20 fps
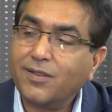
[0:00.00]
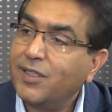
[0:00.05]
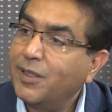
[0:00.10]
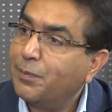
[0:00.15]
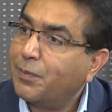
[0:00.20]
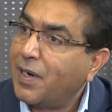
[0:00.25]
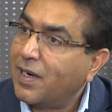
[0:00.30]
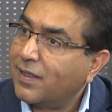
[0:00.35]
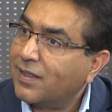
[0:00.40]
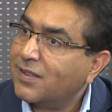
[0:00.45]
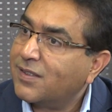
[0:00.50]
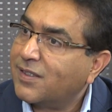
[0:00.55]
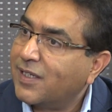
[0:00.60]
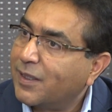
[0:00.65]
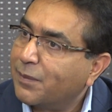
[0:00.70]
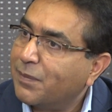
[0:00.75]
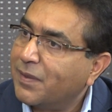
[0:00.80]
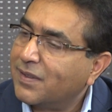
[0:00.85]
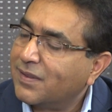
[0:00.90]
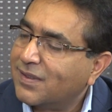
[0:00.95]
party
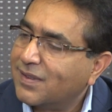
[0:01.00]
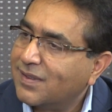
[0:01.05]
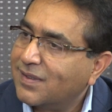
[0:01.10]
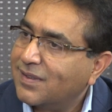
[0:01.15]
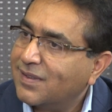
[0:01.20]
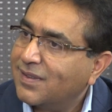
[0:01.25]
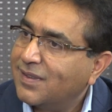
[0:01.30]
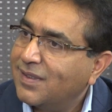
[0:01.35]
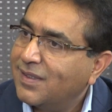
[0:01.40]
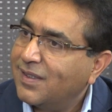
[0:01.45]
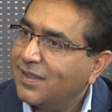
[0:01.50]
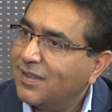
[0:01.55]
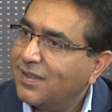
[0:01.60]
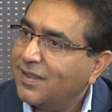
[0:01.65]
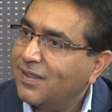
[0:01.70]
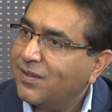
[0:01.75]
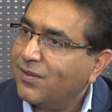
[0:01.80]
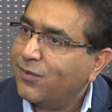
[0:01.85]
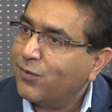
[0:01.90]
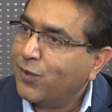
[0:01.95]
statements.
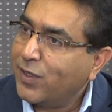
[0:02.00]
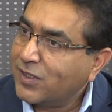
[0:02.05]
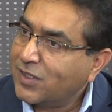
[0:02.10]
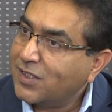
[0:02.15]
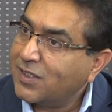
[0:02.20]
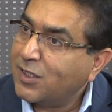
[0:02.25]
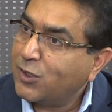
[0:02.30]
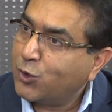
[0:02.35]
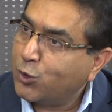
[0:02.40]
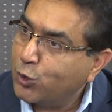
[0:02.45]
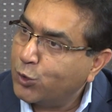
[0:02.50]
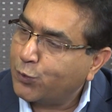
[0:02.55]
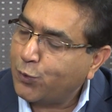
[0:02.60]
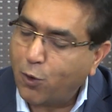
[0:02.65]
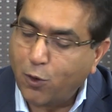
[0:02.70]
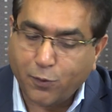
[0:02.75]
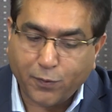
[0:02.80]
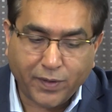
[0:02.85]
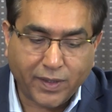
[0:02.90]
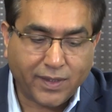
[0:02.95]
First is the choose
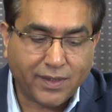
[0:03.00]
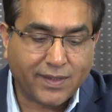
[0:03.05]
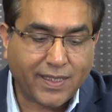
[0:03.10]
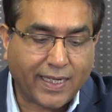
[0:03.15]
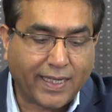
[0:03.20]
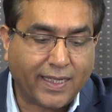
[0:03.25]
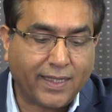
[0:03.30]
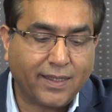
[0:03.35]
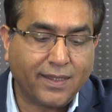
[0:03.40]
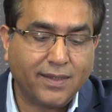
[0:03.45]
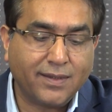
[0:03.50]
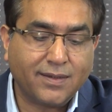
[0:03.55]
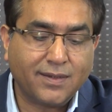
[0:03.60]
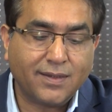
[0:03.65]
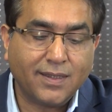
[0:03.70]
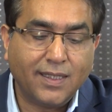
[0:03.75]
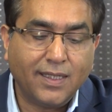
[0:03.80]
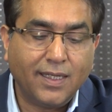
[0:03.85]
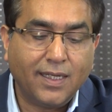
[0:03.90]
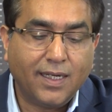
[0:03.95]
forward. Second
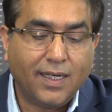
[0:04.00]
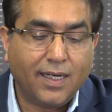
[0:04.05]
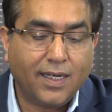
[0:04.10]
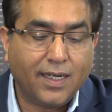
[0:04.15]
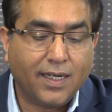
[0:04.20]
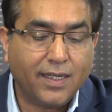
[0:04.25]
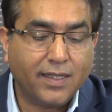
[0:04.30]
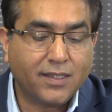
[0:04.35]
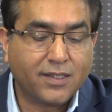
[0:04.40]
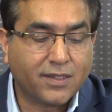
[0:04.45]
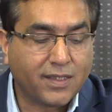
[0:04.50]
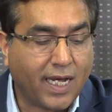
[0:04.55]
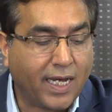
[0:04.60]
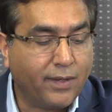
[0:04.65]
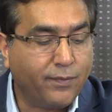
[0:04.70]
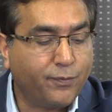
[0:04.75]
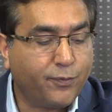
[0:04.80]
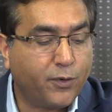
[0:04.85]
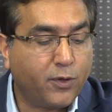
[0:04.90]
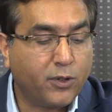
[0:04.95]
is it's
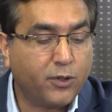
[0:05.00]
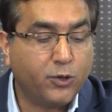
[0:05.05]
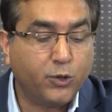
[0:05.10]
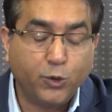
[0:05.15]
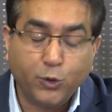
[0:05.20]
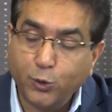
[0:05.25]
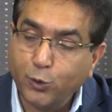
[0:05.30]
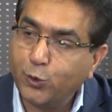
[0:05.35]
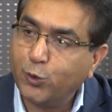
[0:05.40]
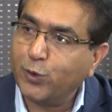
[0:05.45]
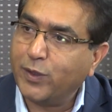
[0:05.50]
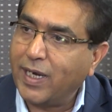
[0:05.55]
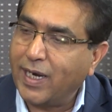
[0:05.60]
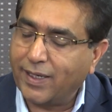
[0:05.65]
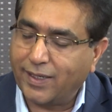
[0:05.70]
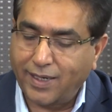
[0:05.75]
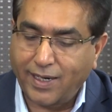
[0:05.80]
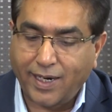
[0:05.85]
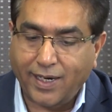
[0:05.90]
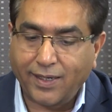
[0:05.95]
time for you to
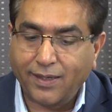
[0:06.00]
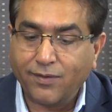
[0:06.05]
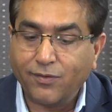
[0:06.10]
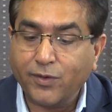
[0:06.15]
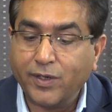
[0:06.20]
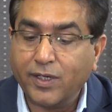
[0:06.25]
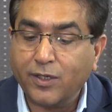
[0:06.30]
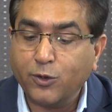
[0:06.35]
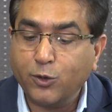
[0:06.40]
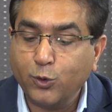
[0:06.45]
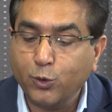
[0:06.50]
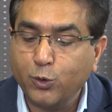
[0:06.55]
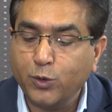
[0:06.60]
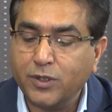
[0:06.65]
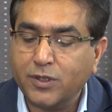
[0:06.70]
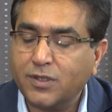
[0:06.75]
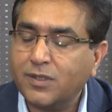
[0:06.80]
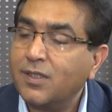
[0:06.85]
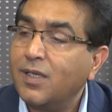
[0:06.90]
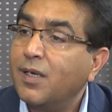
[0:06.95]
get ahead, where you
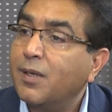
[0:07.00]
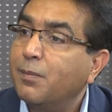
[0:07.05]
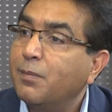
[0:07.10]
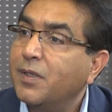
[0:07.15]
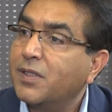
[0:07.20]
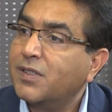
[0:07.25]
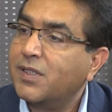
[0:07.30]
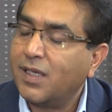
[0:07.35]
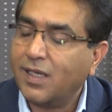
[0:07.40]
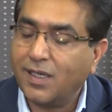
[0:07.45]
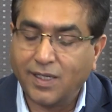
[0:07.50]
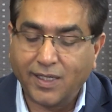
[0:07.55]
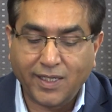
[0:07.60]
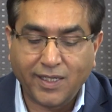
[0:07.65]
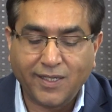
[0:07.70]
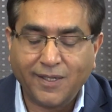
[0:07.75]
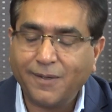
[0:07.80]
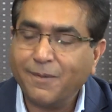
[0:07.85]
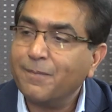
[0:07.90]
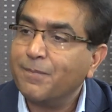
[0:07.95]
is
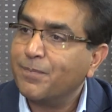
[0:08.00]
basically